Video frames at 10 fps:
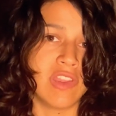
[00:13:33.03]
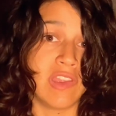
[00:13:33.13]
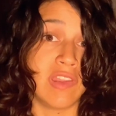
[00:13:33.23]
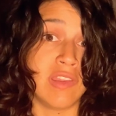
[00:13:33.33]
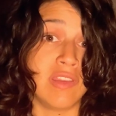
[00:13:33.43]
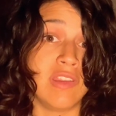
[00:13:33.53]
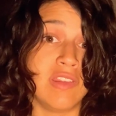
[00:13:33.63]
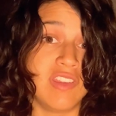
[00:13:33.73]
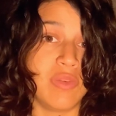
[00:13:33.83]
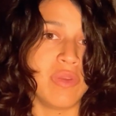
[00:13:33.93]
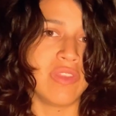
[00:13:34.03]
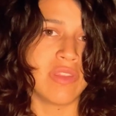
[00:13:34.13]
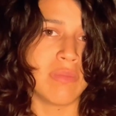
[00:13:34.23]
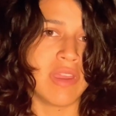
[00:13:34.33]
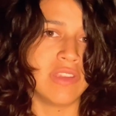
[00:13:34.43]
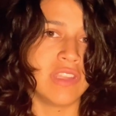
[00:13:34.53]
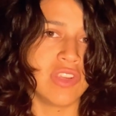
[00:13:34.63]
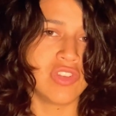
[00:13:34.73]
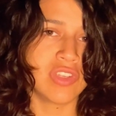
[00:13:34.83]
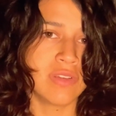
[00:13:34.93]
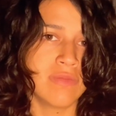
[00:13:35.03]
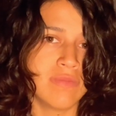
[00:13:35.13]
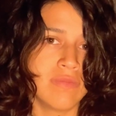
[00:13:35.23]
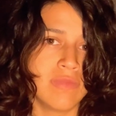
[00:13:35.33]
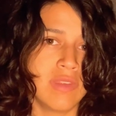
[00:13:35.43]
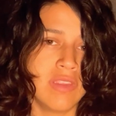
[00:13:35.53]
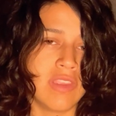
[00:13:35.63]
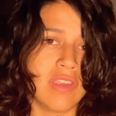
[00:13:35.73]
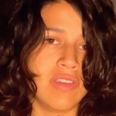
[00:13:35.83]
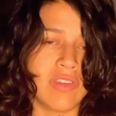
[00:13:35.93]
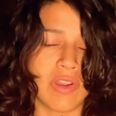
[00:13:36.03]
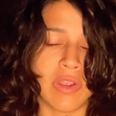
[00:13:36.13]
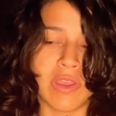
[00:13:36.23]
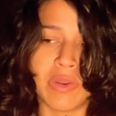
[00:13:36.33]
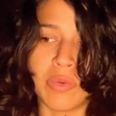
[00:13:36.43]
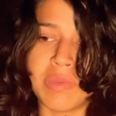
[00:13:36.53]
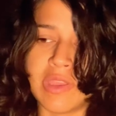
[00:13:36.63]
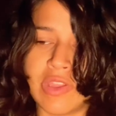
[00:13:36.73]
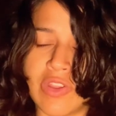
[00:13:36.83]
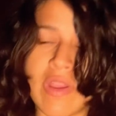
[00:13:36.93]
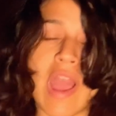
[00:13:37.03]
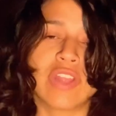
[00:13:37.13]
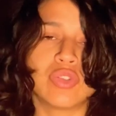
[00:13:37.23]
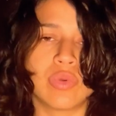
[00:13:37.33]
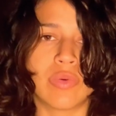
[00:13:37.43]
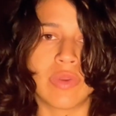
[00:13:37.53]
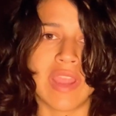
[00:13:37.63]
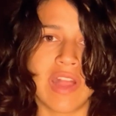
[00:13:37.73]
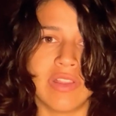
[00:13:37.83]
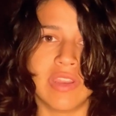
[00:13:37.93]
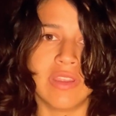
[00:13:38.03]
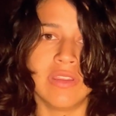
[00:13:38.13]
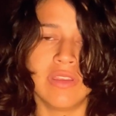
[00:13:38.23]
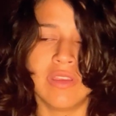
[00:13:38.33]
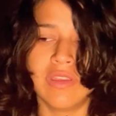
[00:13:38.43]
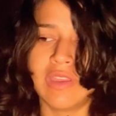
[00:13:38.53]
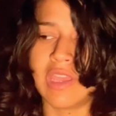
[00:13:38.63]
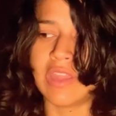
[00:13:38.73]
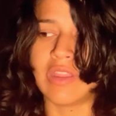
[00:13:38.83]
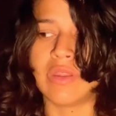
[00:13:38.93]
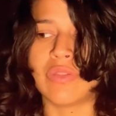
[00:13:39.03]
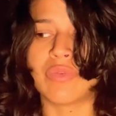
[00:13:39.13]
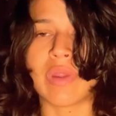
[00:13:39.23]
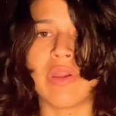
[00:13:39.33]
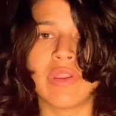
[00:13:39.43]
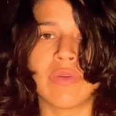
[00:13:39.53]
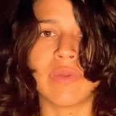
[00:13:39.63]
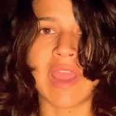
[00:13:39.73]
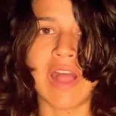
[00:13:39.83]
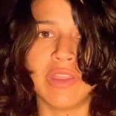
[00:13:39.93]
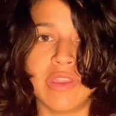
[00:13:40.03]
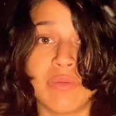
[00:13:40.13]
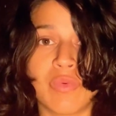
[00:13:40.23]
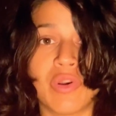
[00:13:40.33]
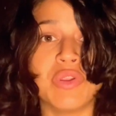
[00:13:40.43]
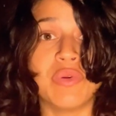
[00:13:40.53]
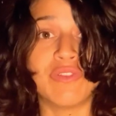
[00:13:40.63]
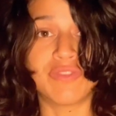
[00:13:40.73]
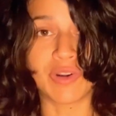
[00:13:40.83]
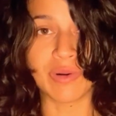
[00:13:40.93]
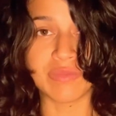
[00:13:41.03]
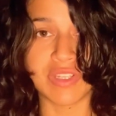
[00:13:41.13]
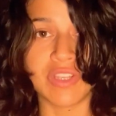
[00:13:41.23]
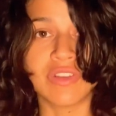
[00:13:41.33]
this is easy within the meditation, the easier it'll be in your actual reality. And then throughout your reality, the more you affirm to